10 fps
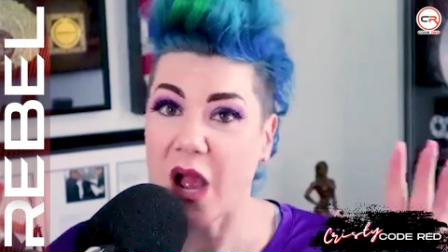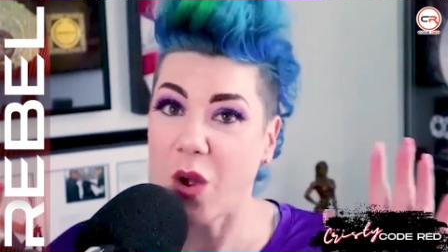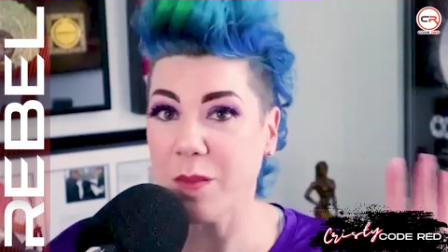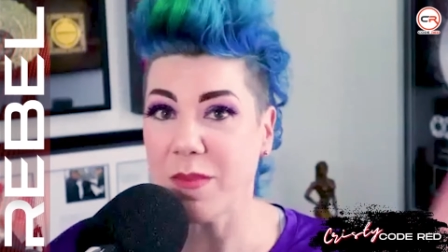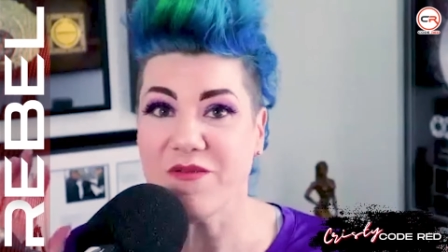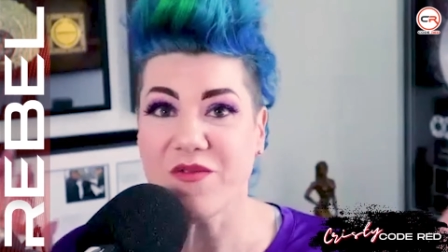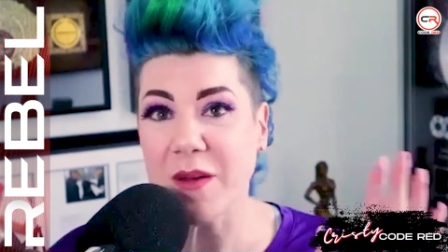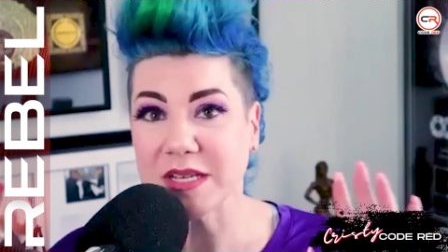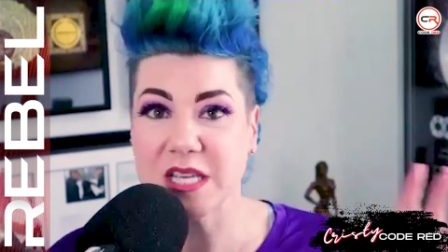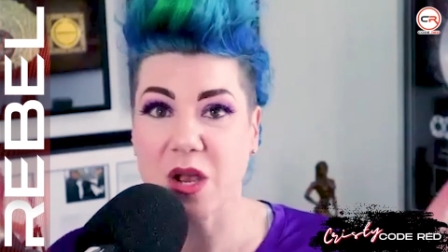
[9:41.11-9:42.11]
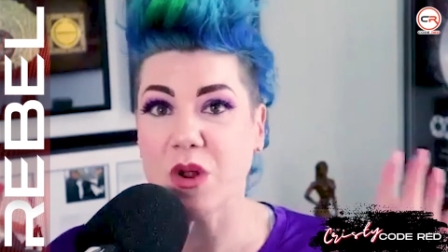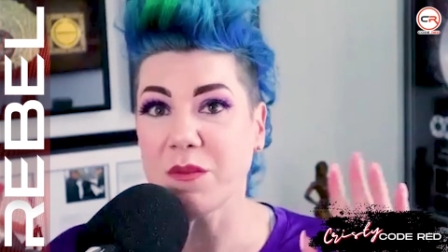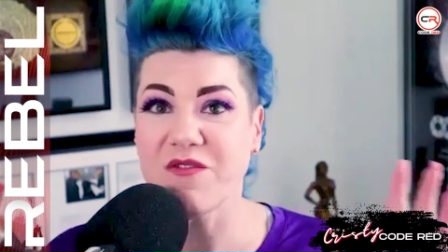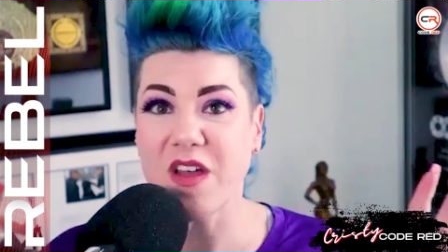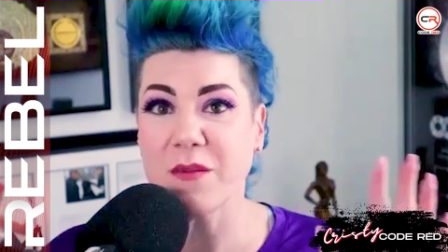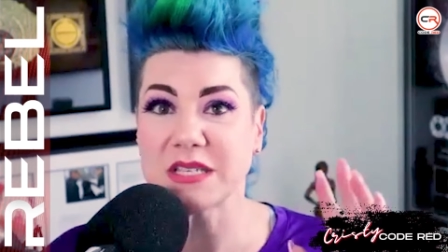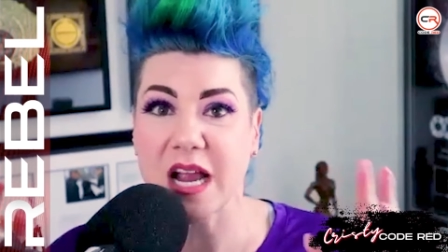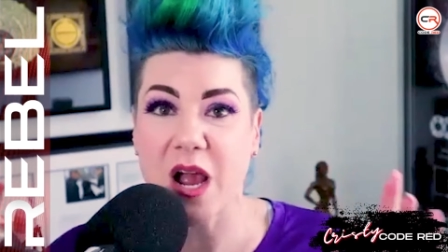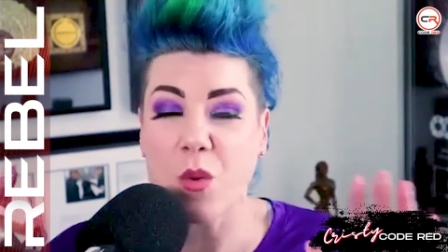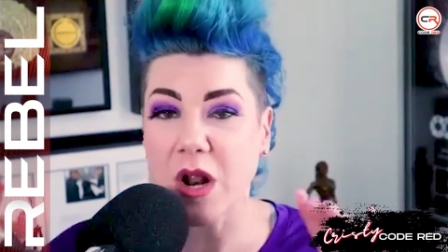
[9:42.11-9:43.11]
I want to be famous, I want to be famous,
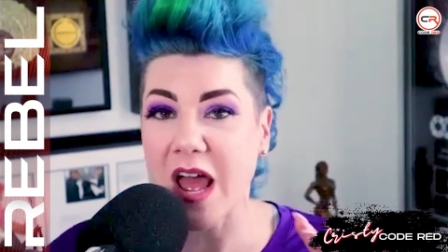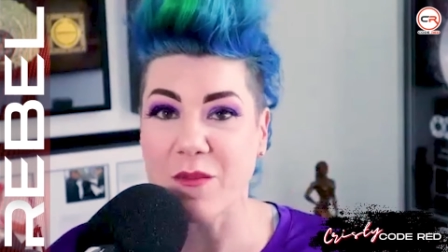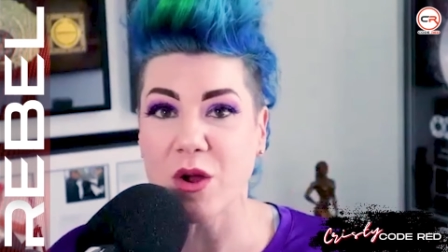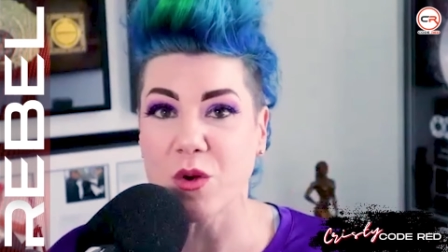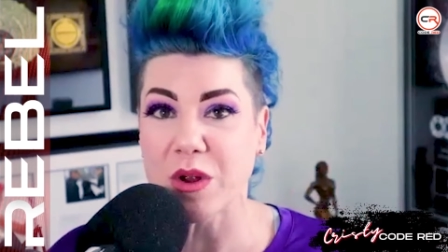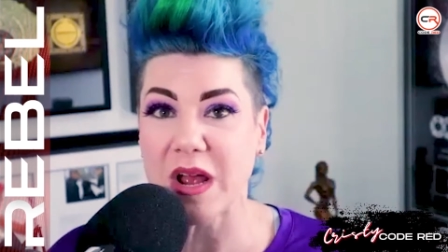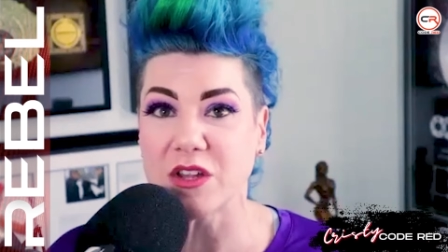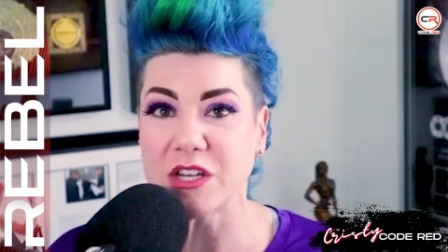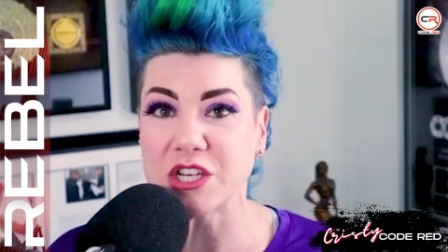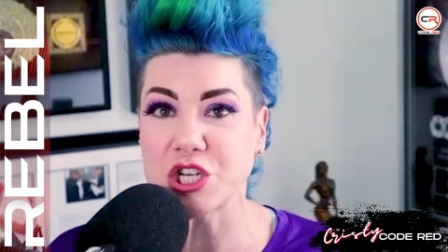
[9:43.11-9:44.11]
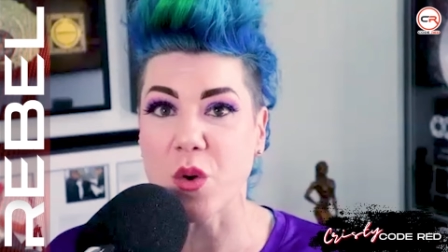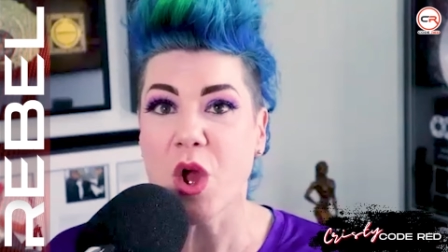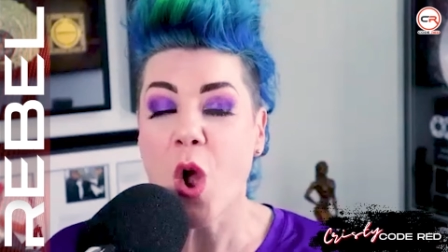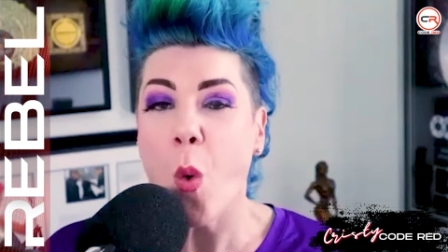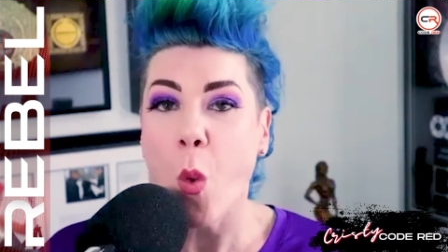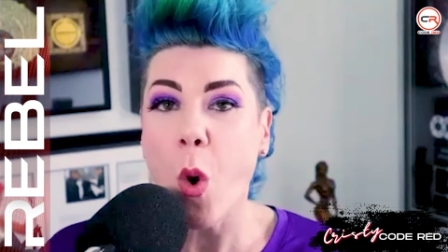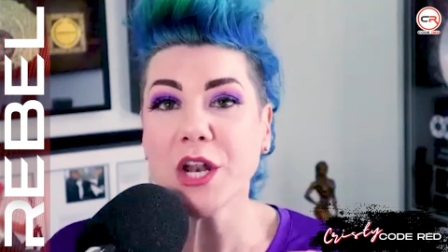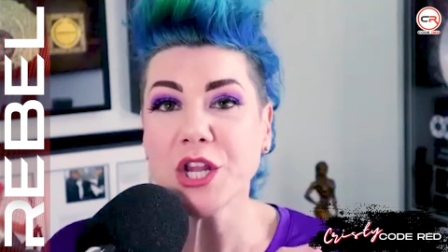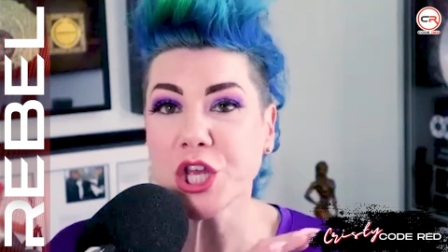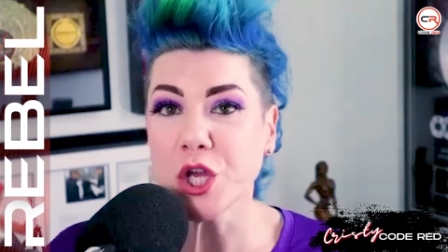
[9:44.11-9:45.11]
like, I want to have my own reality show,
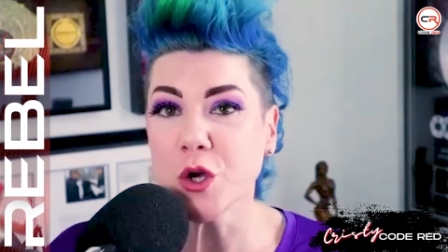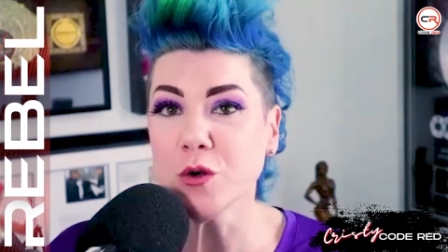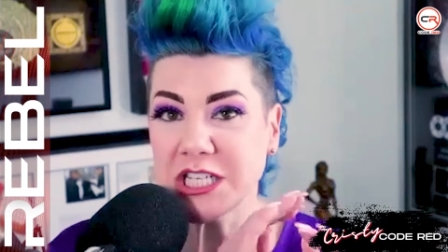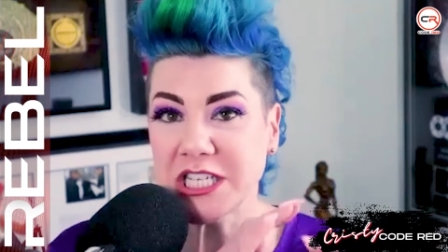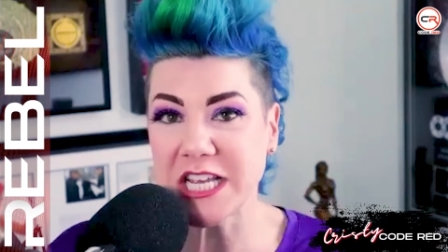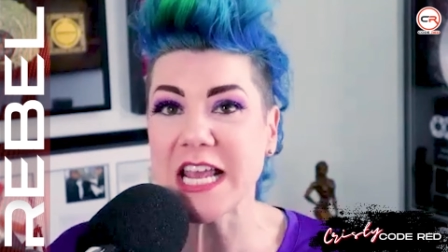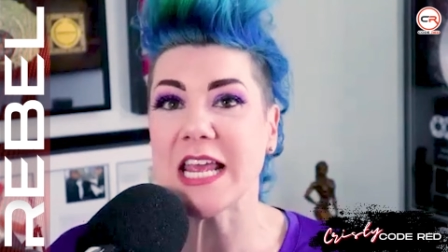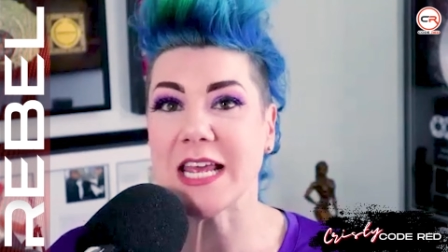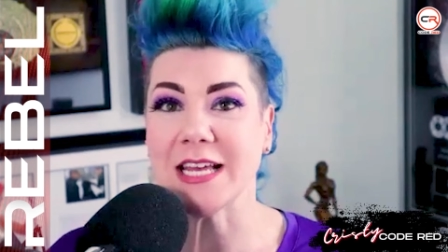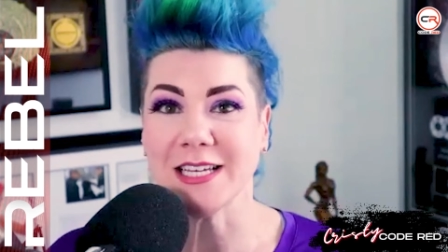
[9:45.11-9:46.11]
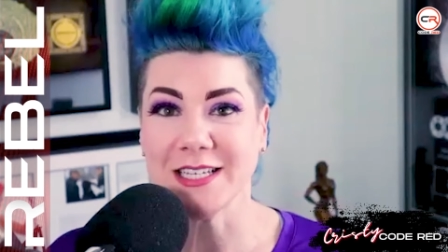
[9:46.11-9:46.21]
what you see